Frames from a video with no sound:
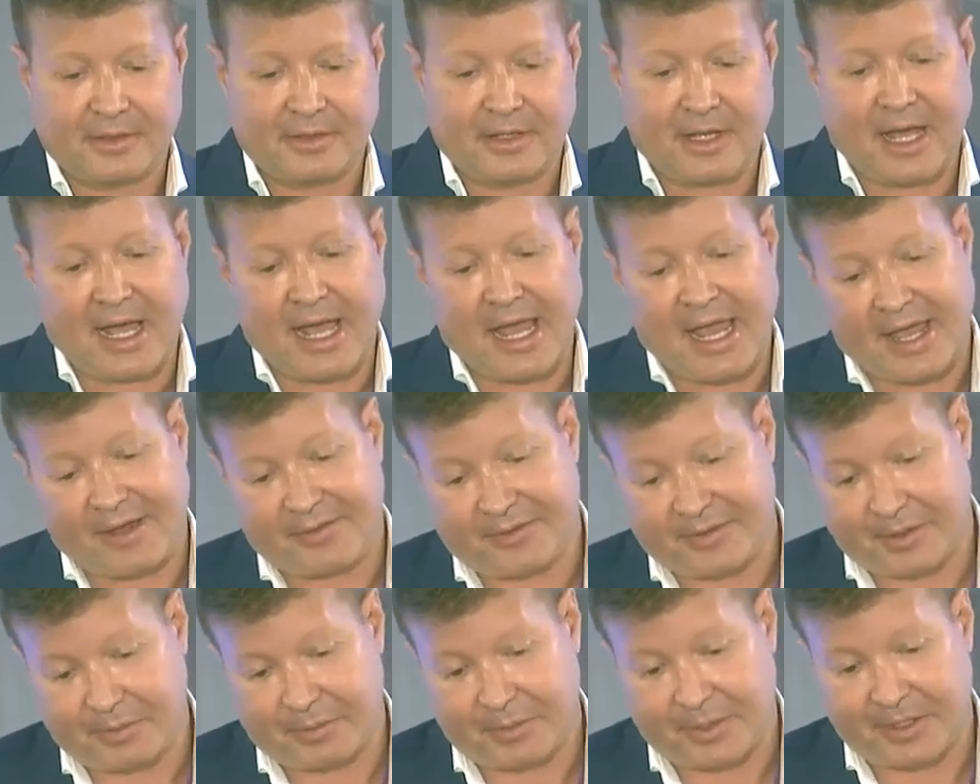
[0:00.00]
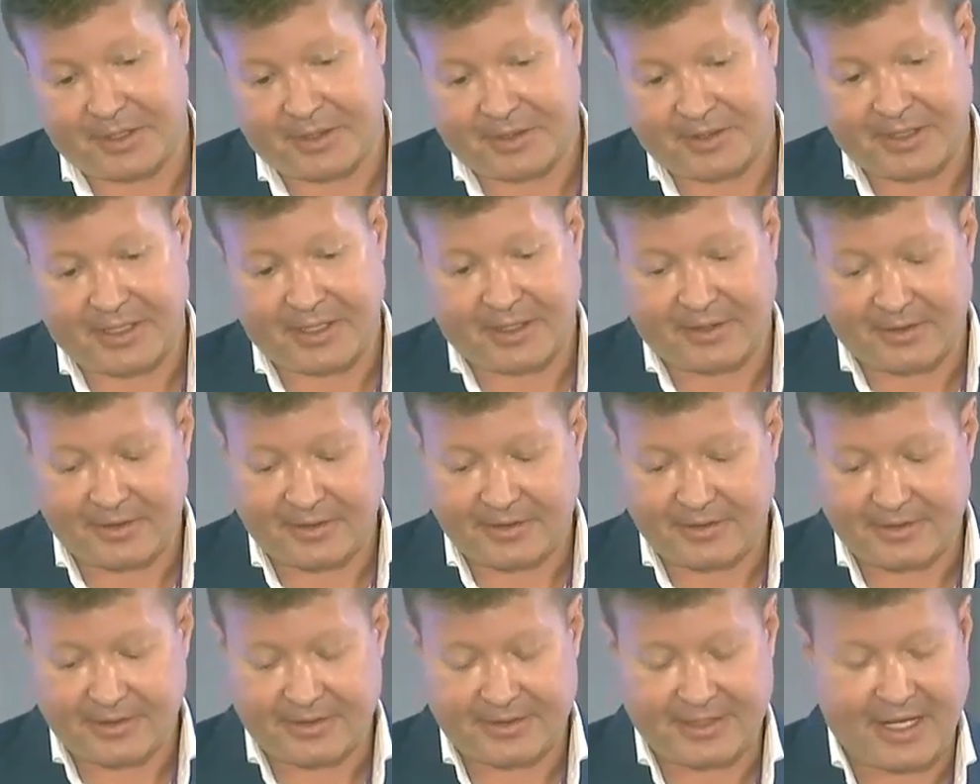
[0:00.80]
I have some others that are
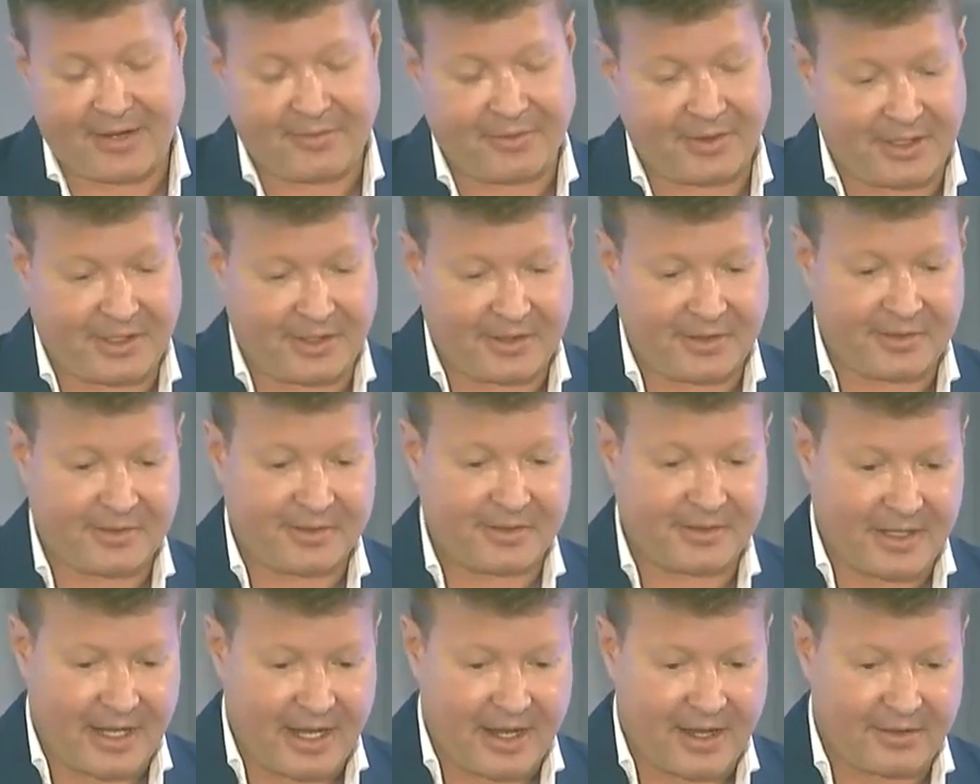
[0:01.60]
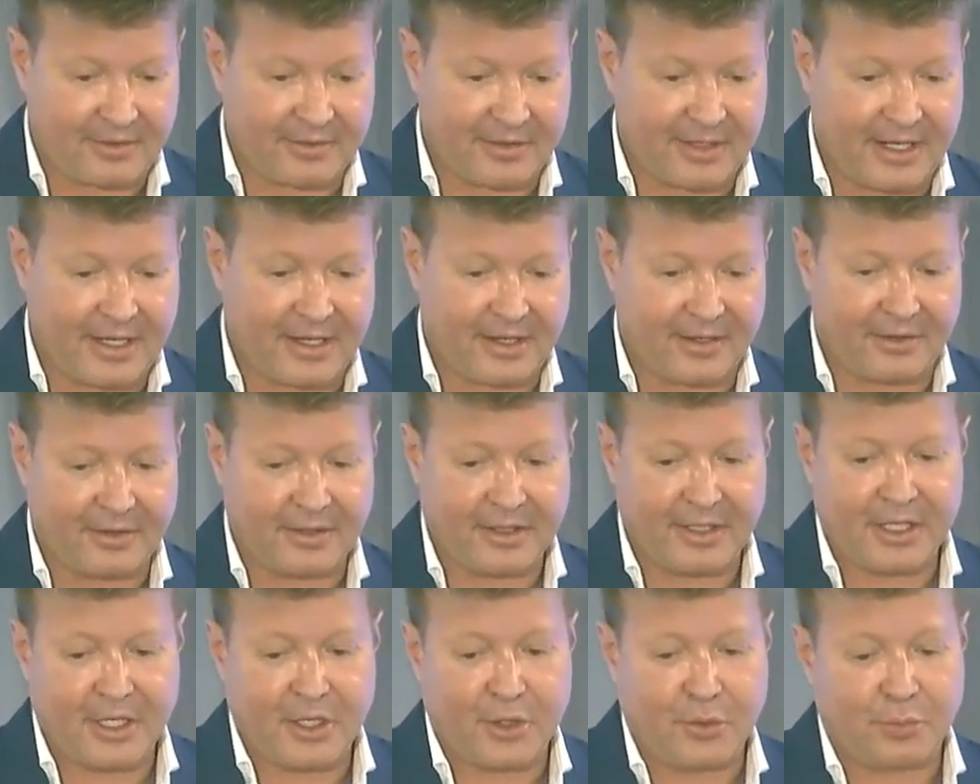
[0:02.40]
7 years out now,
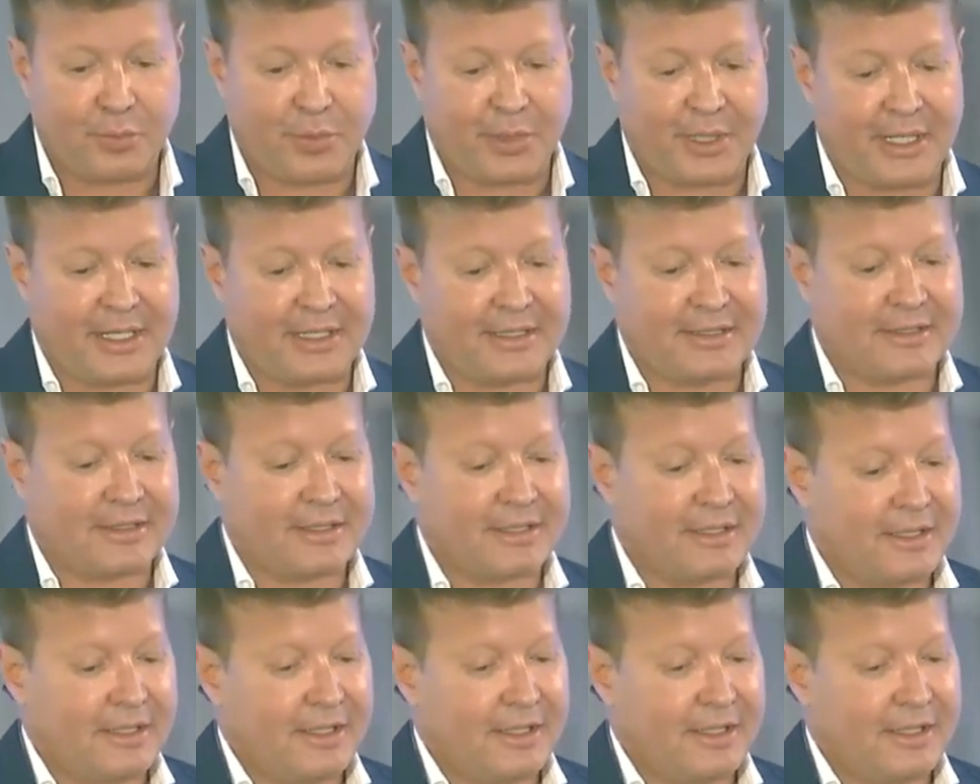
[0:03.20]
but